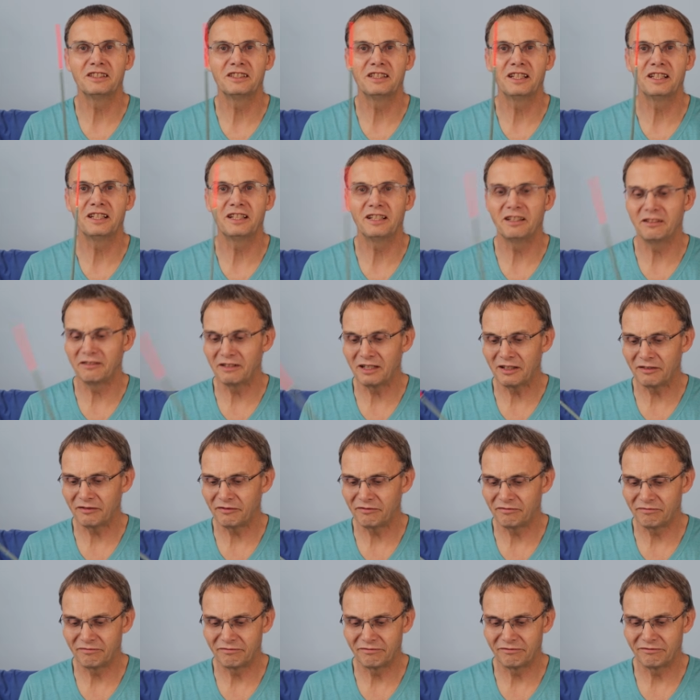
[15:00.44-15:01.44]
they don't have
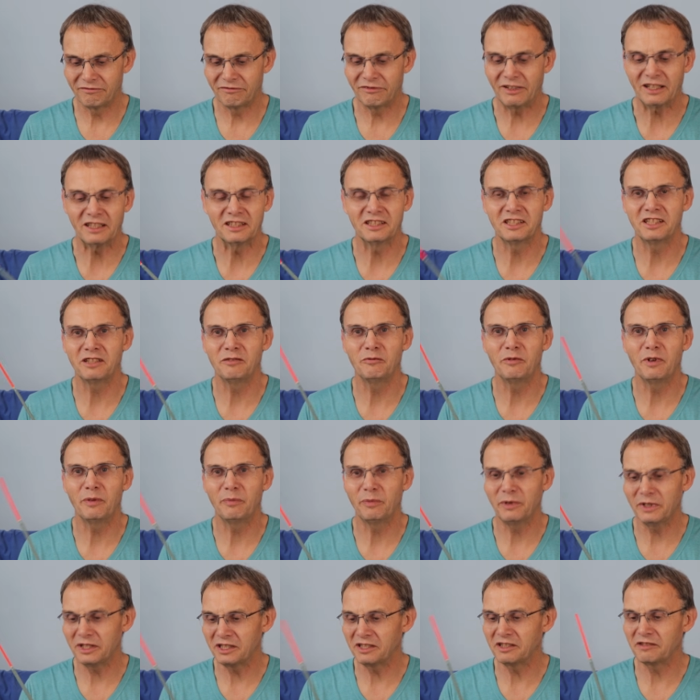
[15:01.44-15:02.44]
fancy
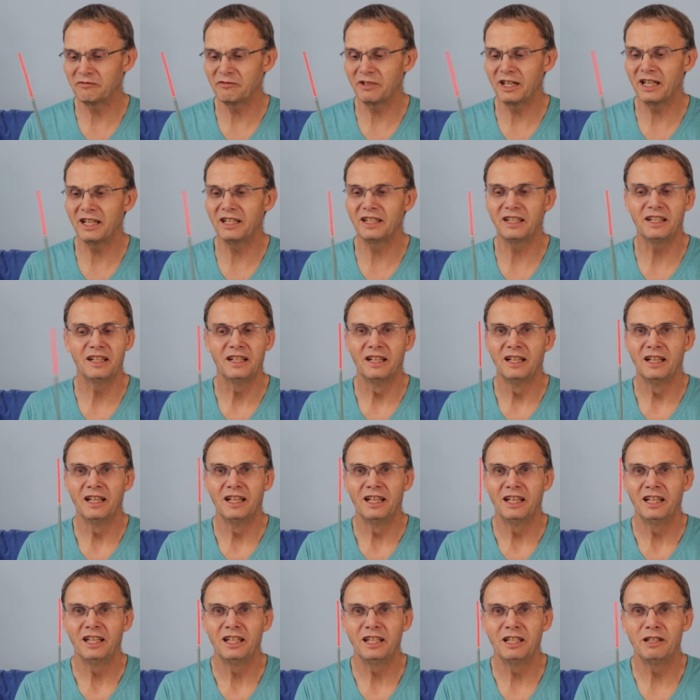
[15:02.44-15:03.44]
whippings. Rarely,
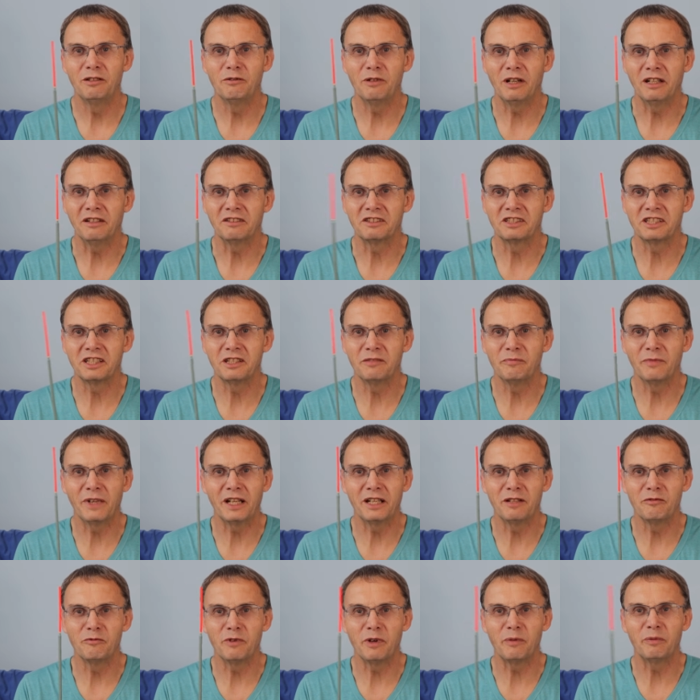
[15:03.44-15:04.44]
You won't see
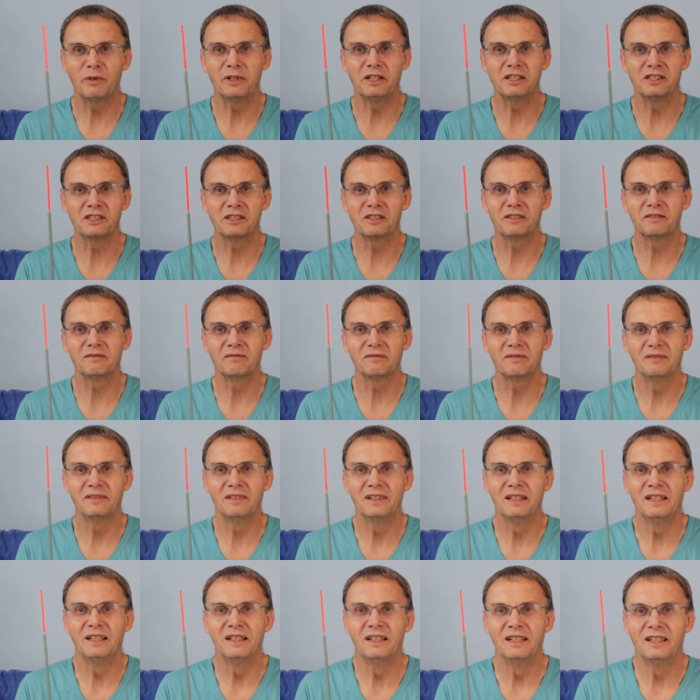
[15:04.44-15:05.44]
many whippings on,
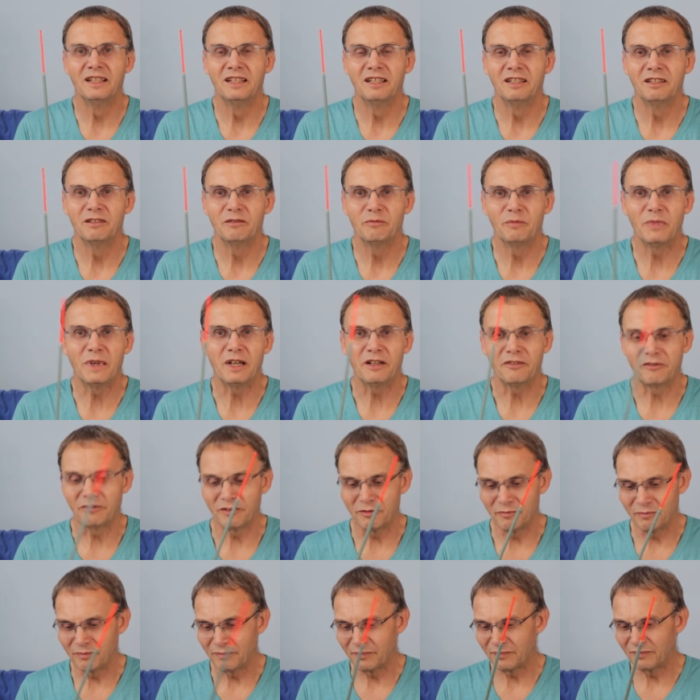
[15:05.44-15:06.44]
apart
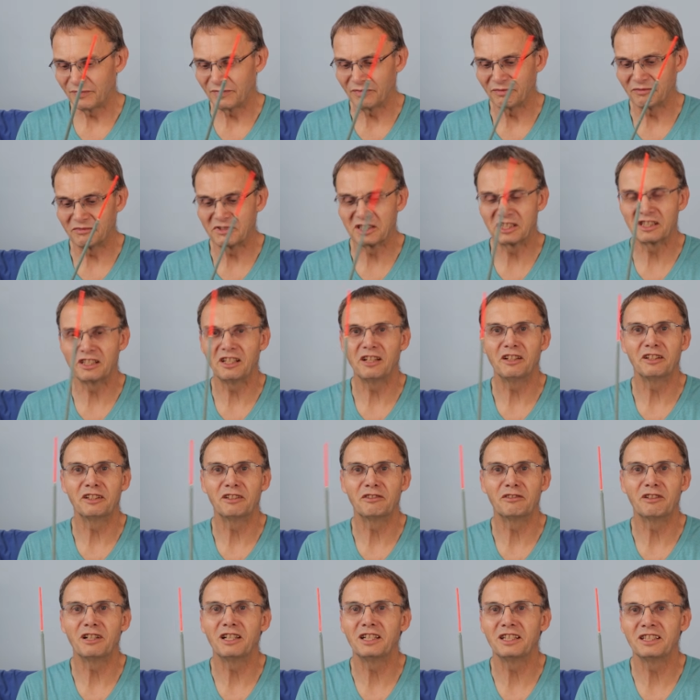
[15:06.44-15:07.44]
from
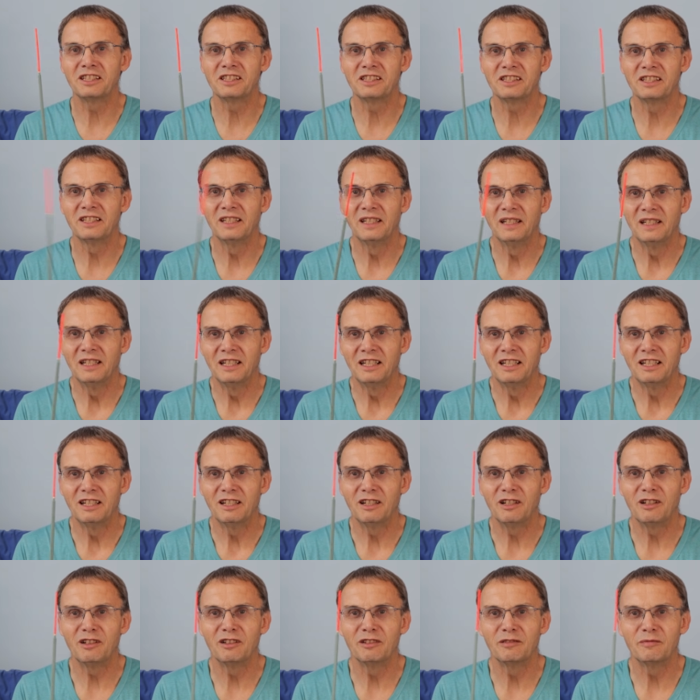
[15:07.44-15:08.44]
slider eyes,
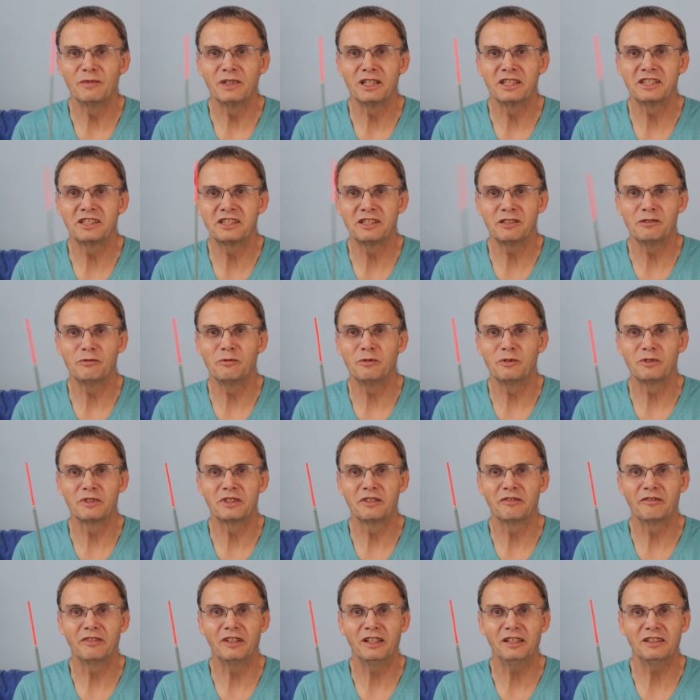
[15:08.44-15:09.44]
on my
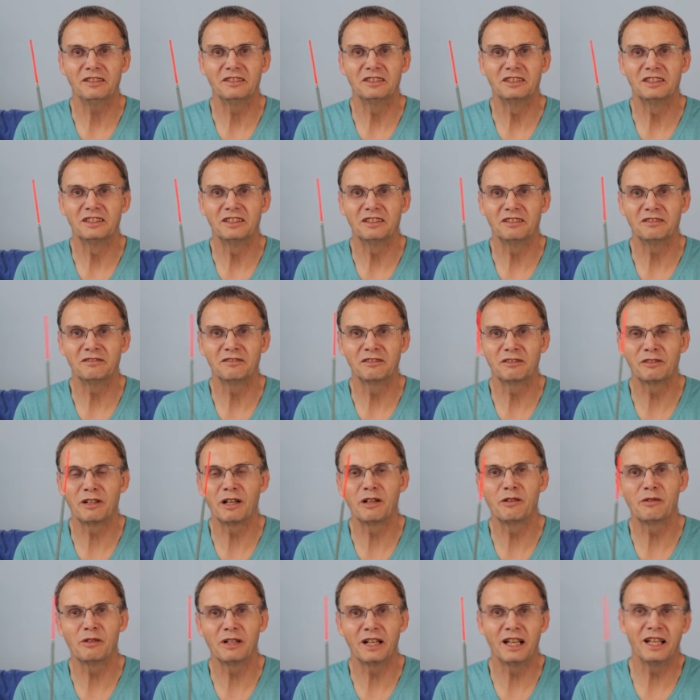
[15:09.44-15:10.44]
Stillwater floats. On
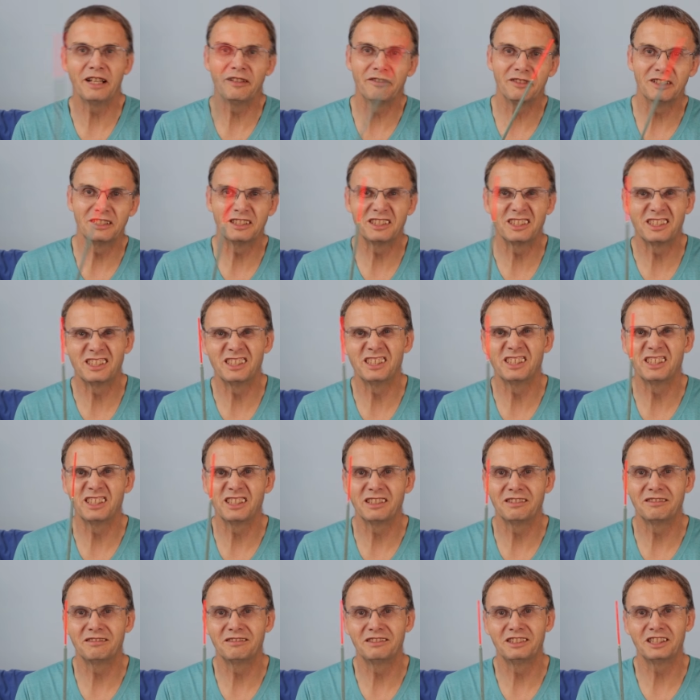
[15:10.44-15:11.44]
Crocodile Avens, there's
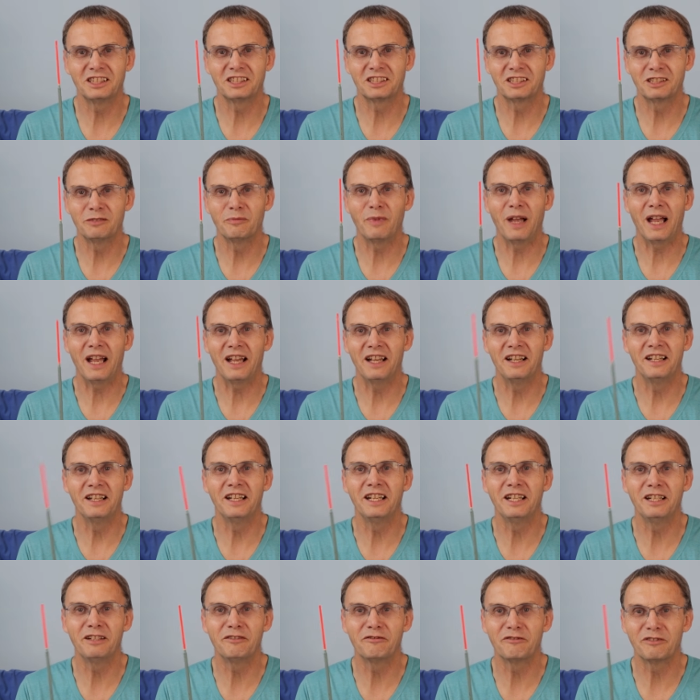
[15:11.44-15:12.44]
just about a
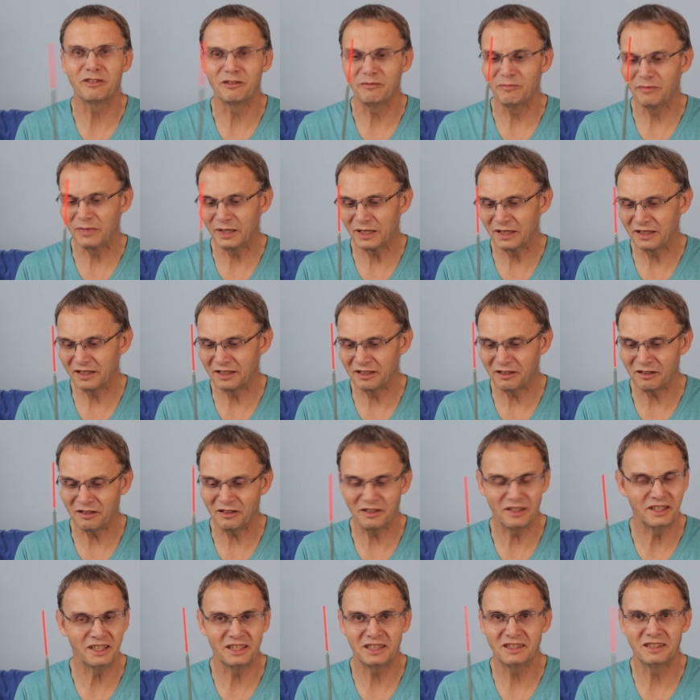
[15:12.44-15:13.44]
need for them, but no
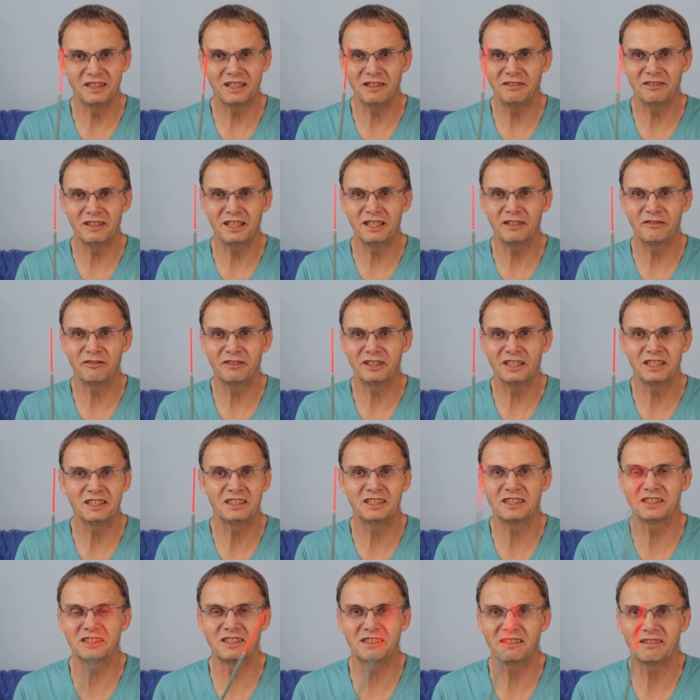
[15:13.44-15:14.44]
need for these.
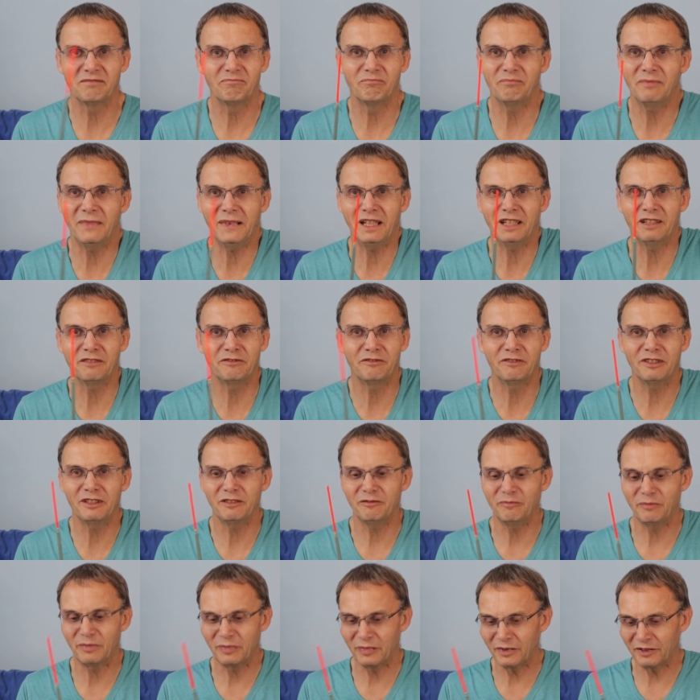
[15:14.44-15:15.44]
Doesn't make the
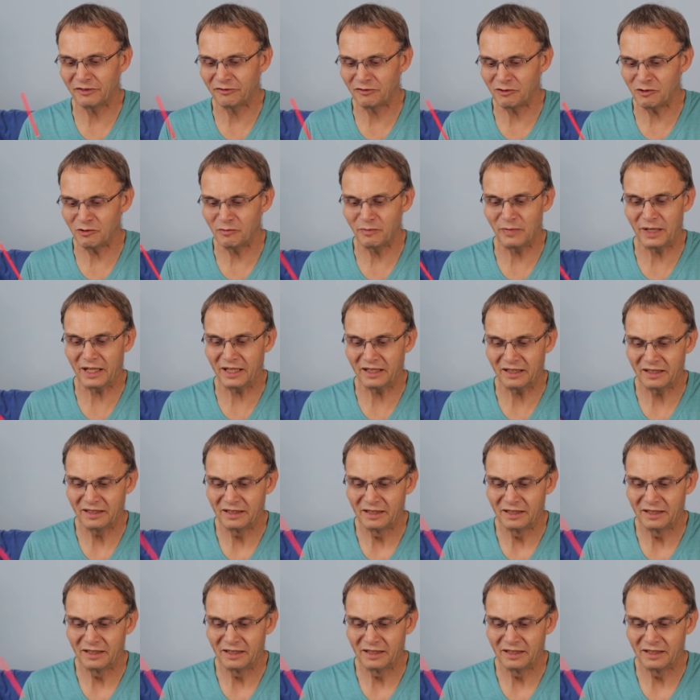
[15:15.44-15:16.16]
float perform better.